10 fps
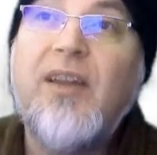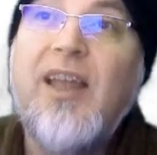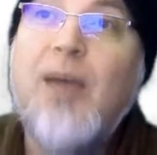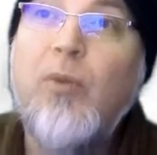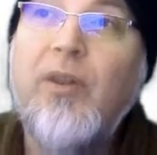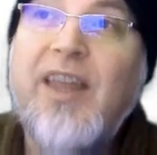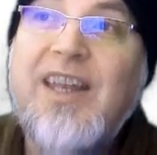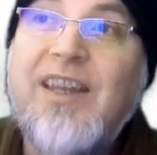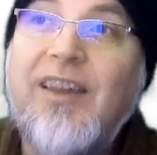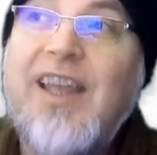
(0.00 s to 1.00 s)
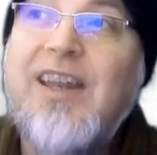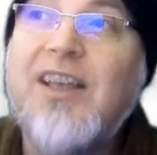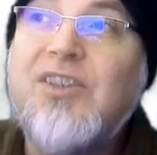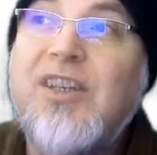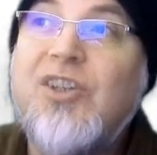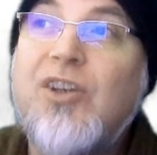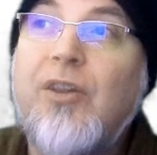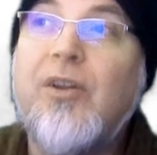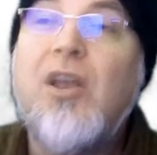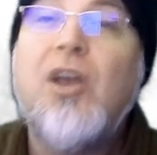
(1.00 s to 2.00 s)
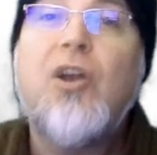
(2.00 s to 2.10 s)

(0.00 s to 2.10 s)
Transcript: lamb will lay, lay next to each other,